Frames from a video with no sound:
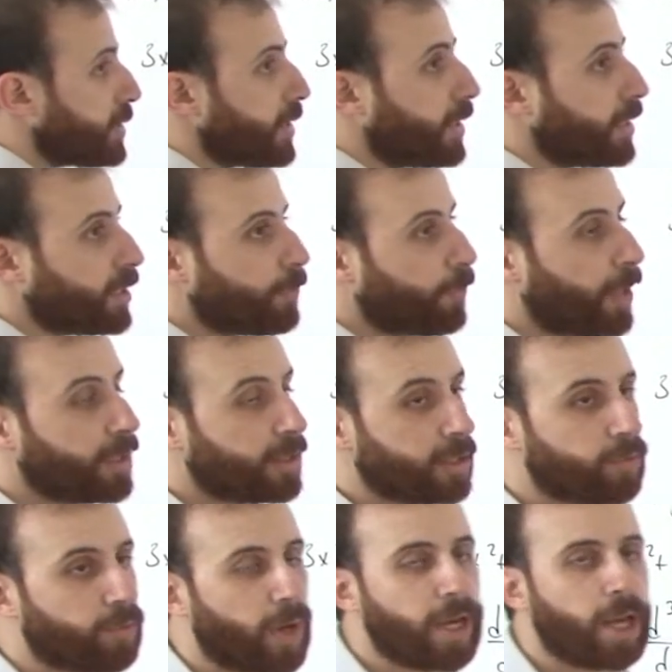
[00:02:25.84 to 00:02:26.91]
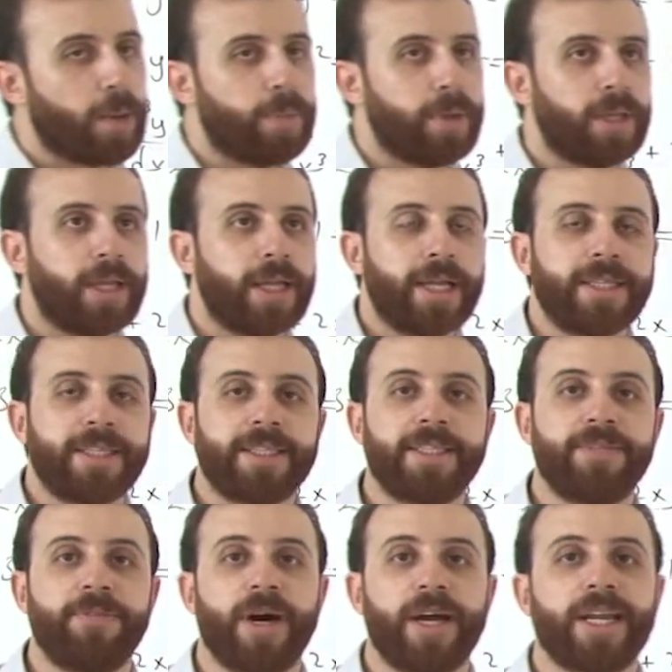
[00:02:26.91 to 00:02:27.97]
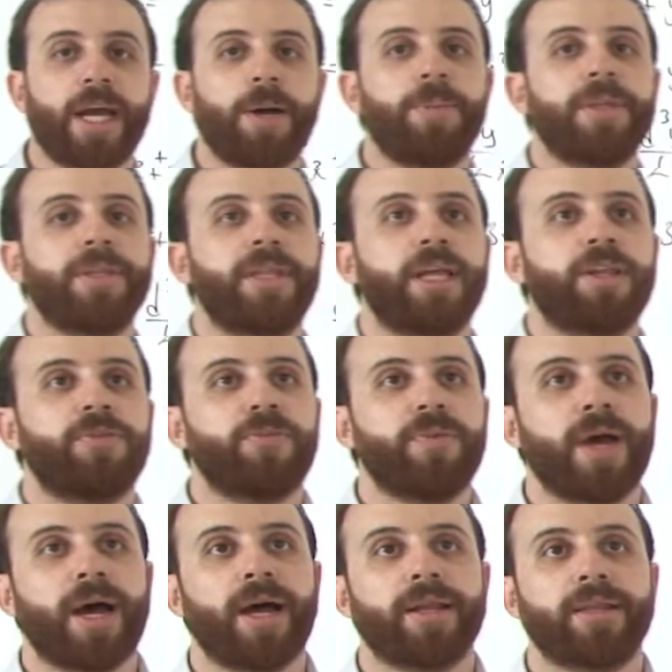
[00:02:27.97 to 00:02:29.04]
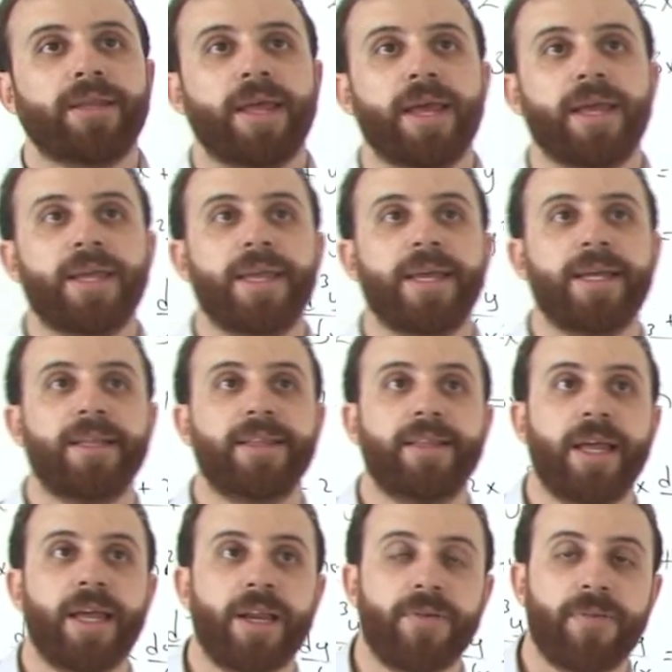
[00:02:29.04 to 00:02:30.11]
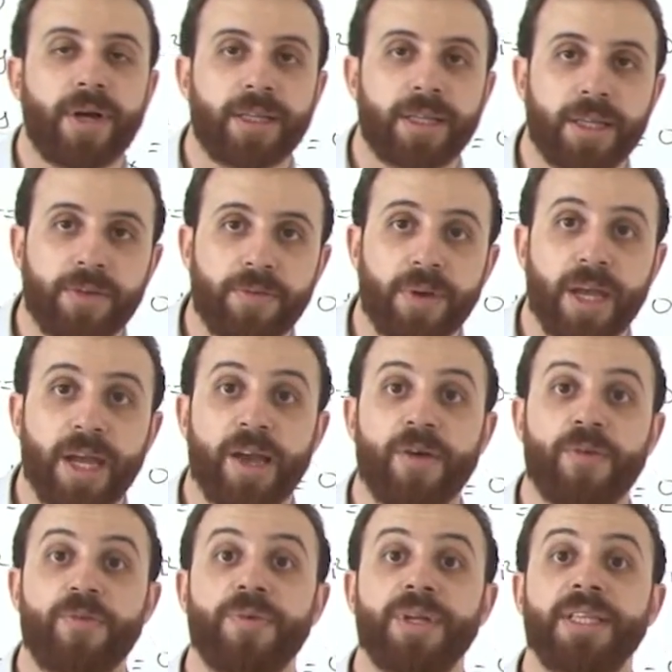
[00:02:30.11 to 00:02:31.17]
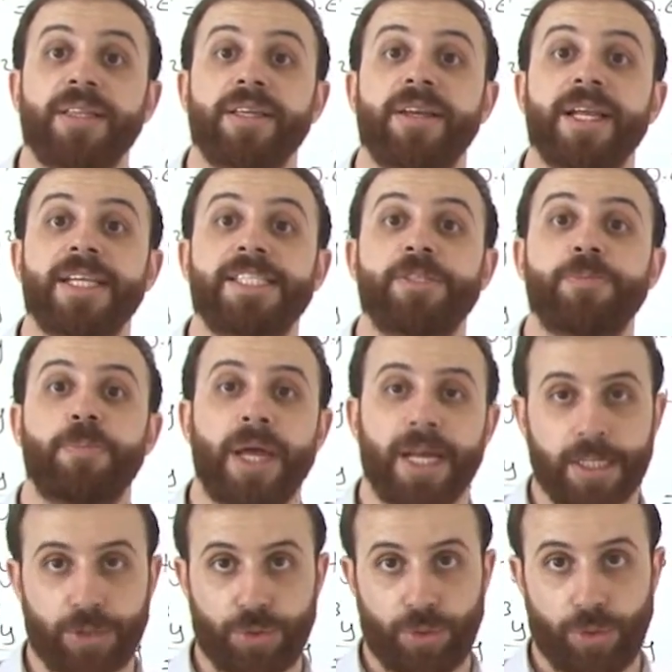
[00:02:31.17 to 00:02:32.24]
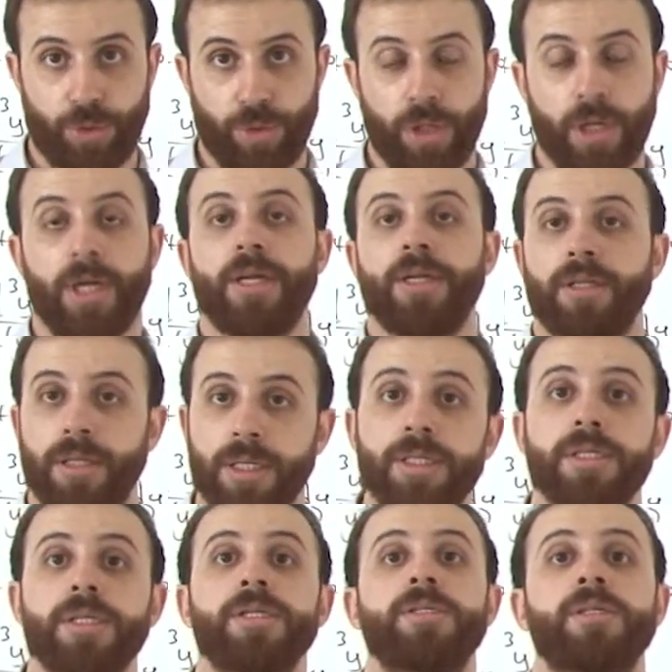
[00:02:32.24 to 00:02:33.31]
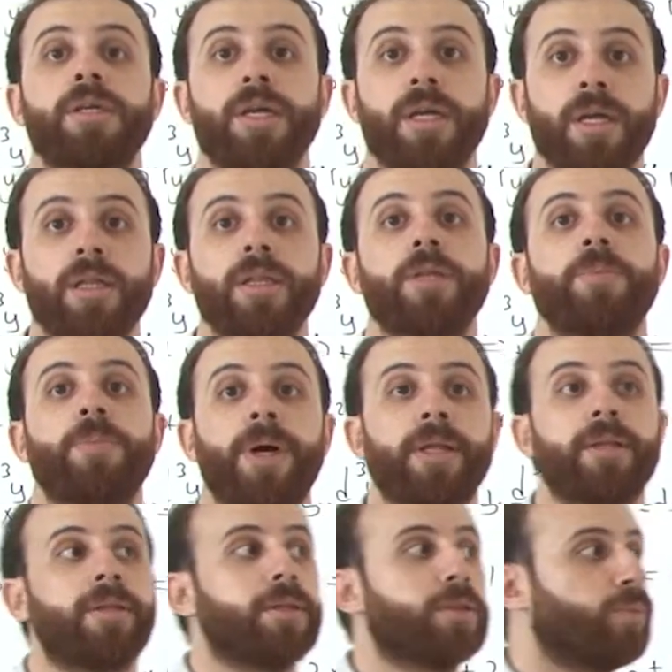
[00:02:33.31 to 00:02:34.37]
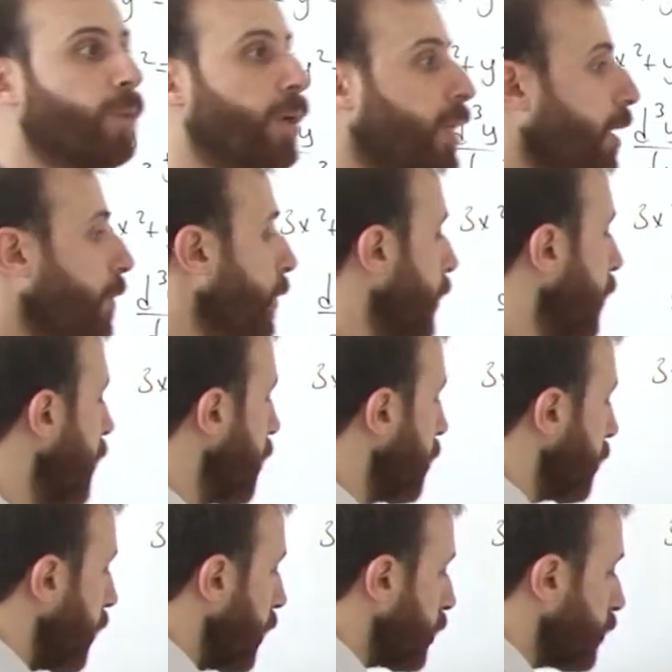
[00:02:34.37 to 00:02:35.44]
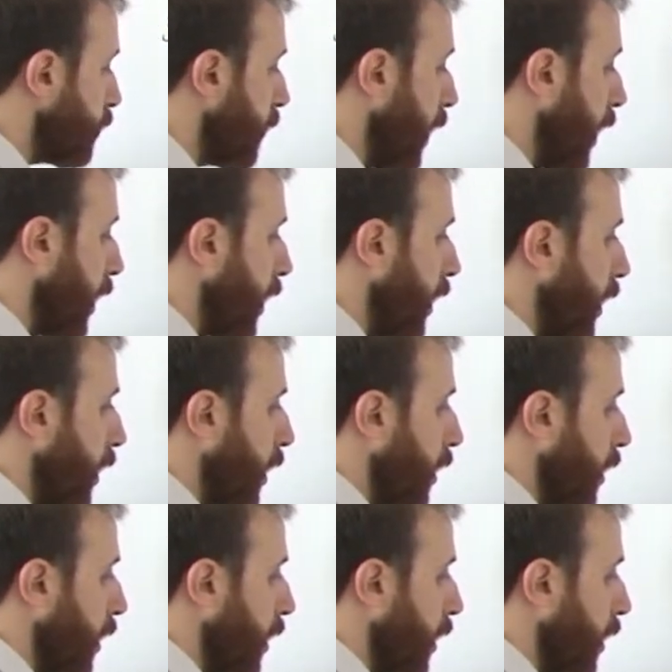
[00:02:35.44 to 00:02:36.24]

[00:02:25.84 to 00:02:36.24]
independent variable? The variable that we are taking derivative with respect to. This is independent variable. That's why